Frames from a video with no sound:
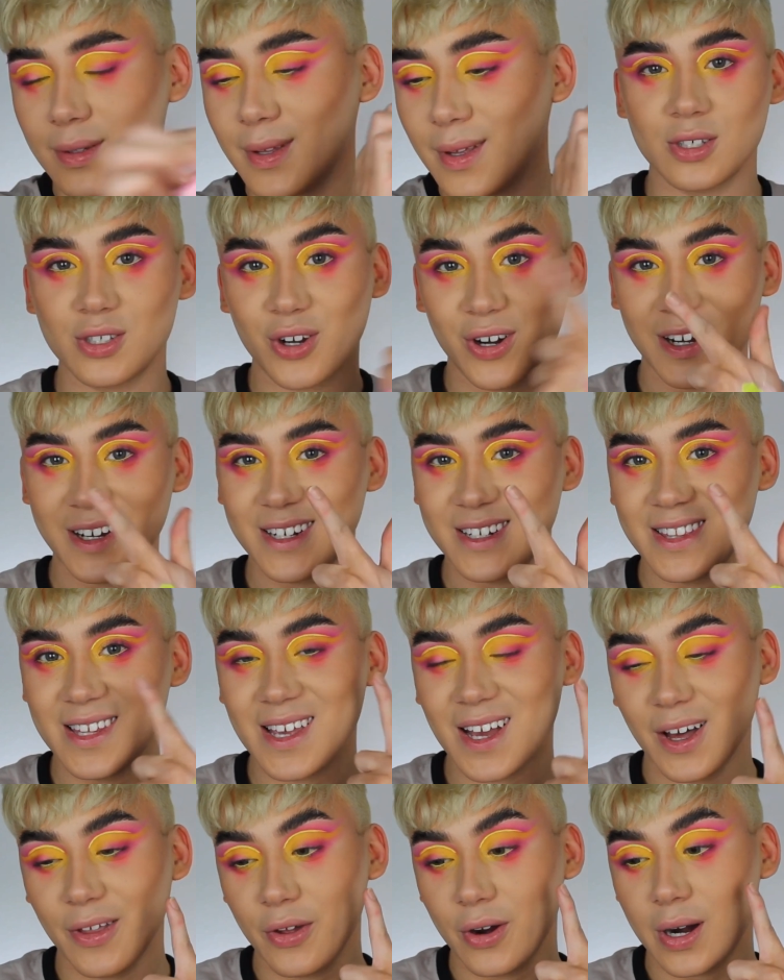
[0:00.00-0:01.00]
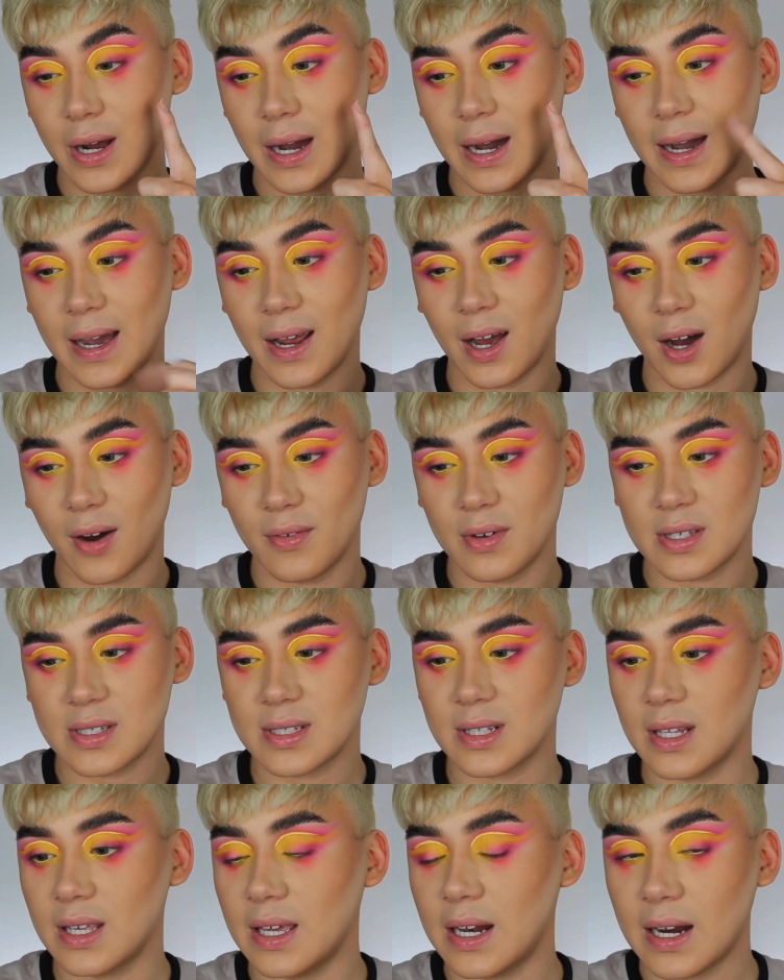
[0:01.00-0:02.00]
So I already did the other eye,
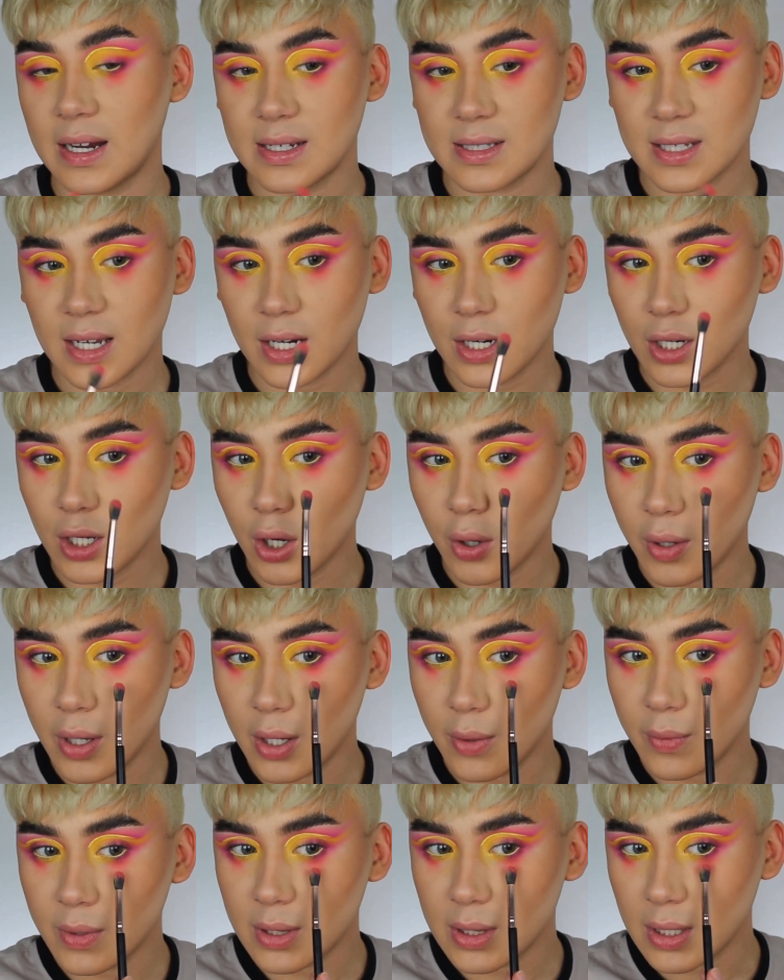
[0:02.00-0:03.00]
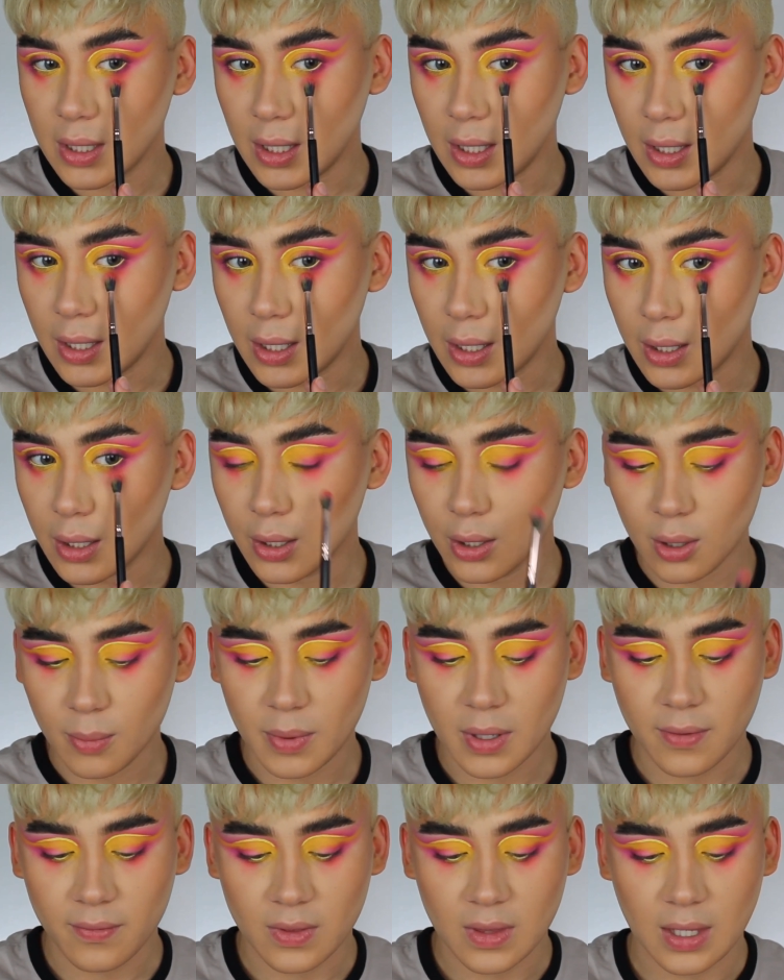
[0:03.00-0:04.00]
obviously, and I decided to go in with the little
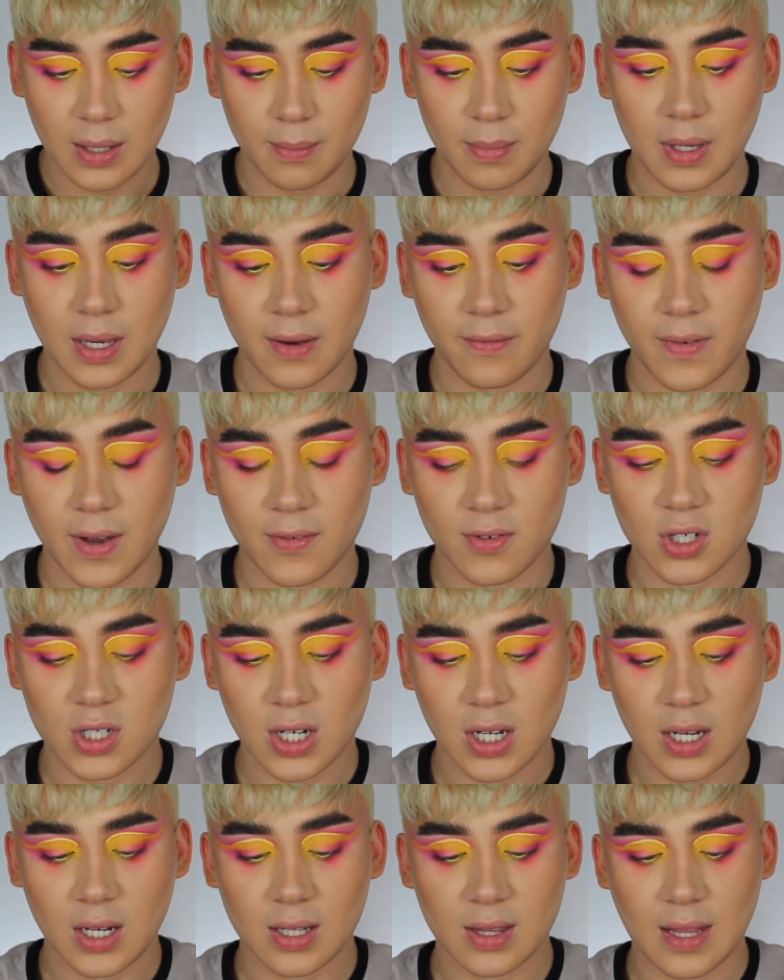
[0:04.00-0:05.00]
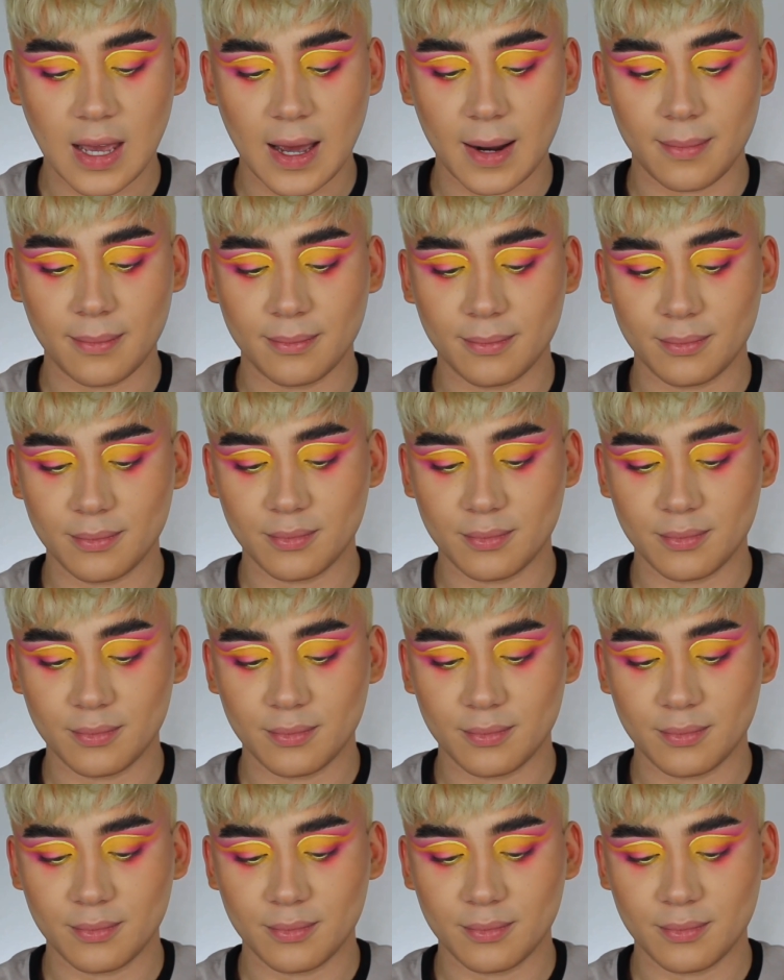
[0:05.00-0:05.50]
bit of the BFF shade, that